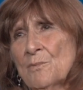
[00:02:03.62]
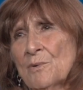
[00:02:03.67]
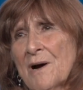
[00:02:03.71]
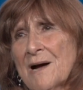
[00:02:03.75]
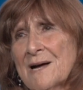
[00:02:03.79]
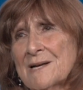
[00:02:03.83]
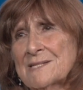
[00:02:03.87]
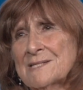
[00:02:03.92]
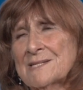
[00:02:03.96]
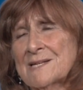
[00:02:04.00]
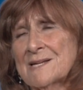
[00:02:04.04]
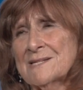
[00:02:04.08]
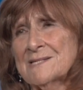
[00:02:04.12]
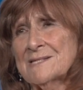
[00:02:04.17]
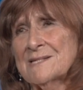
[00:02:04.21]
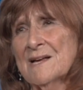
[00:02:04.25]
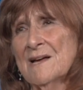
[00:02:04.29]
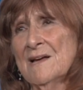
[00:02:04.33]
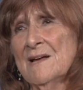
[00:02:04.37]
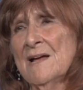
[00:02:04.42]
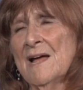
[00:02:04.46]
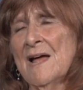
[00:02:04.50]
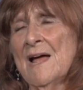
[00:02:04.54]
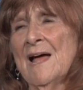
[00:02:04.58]
process.
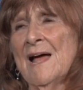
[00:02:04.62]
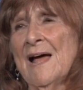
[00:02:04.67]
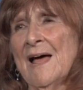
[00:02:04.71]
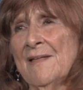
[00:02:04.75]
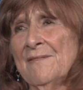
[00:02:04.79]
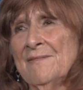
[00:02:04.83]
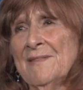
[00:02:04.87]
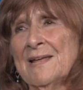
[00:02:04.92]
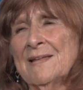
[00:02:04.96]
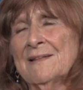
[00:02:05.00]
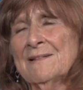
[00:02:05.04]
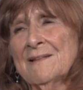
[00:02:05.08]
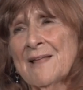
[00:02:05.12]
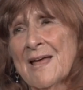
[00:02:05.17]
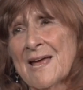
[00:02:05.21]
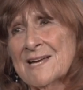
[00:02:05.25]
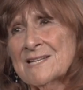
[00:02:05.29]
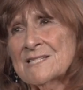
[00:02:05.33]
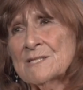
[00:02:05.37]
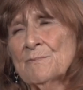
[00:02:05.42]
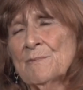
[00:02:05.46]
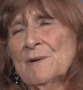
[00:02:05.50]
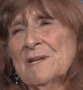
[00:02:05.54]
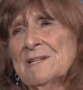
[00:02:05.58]
And then
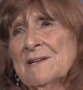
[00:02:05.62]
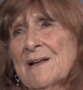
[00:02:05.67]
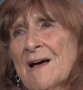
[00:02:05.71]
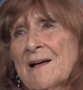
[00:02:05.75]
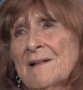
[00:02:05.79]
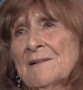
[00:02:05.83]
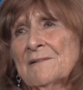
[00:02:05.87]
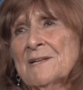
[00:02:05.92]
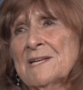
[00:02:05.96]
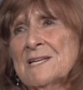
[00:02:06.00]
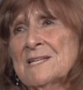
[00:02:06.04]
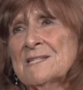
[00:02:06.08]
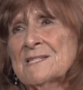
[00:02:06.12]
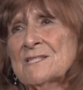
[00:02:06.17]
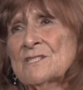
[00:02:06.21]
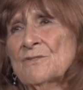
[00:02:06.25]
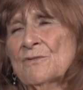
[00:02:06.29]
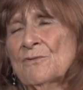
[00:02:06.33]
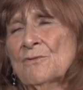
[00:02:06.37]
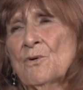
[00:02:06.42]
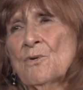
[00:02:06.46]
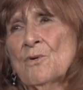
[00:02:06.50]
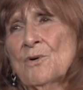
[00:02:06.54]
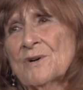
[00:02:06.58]
last but not least,
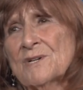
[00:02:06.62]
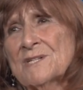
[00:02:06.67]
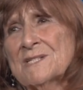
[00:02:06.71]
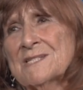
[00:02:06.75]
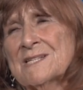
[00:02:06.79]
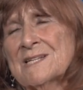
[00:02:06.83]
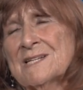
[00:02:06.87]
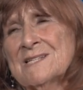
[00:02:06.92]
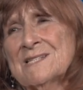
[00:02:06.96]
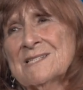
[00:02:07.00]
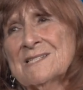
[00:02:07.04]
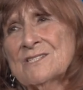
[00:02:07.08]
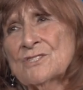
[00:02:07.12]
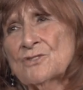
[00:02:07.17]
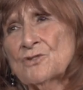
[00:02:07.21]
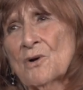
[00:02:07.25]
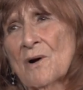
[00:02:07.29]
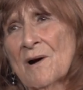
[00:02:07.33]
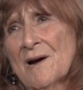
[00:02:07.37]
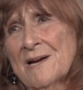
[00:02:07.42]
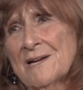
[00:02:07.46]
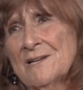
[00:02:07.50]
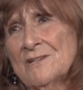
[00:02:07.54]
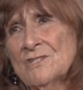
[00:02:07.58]
of course, is
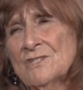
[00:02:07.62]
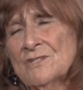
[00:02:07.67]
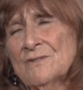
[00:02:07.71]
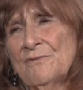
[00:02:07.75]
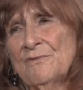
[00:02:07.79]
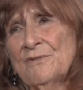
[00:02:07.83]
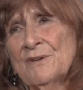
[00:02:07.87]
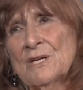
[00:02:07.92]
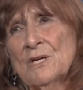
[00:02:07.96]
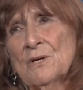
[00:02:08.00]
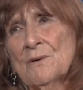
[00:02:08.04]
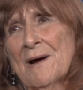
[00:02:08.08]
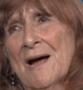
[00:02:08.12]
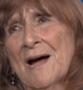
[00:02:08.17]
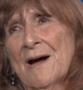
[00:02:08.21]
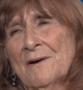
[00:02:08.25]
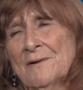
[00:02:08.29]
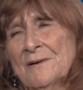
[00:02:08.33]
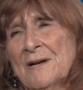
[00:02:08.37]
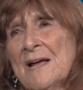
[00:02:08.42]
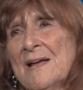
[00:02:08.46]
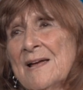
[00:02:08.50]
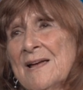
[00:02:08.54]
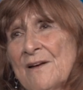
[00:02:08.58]
trying to figure
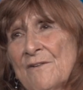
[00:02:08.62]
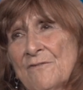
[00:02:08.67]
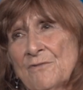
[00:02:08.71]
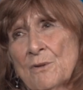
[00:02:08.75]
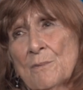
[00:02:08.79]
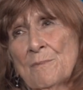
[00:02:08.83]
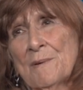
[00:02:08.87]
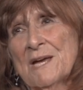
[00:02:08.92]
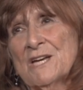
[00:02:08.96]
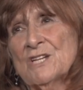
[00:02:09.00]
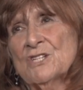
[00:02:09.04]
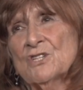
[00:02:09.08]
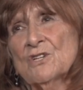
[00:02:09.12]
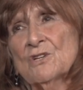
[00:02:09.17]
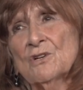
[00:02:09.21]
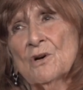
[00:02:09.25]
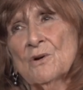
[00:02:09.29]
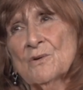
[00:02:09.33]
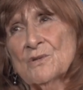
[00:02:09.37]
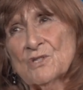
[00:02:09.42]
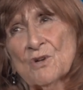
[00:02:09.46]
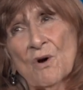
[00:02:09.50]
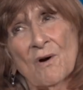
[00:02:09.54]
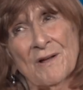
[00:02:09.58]
out if the patient
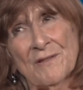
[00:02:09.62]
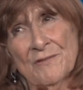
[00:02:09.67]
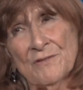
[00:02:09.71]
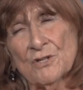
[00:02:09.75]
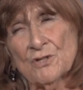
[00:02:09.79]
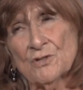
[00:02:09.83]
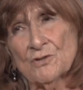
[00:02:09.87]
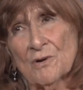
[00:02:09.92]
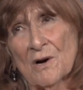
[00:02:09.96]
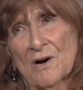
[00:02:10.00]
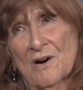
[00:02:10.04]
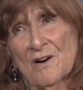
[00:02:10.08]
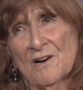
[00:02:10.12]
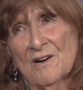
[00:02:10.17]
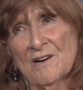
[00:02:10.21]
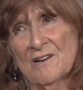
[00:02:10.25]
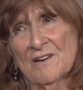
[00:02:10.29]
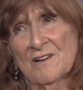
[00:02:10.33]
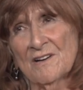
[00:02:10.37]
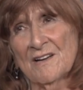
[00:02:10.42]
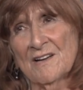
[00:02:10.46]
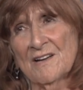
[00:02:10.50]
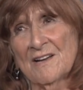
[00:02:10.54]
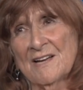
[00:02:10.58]
goes on the drug,
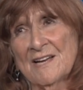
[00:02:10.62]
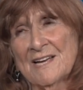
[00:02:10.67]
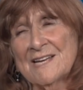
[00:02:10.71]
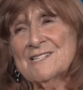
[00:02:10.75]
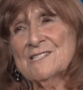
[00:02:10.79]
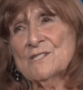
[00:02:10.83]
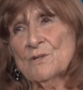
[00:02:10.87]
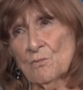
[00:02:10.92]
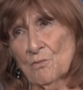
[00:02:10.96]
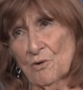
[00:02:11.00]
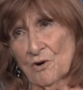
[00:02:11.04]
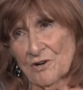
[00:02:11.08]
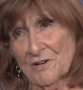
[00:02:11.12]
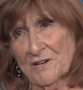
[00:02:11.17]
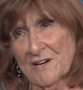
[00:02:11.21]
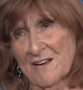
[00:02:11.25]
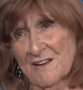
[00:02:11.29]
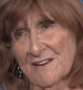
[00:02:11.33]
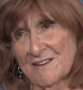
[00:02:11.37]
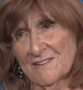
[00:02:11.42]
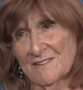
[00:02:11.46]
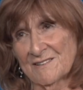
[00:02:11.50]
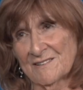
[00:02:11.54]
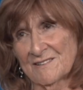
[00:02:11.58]
is it
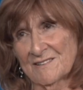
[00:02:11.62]
working?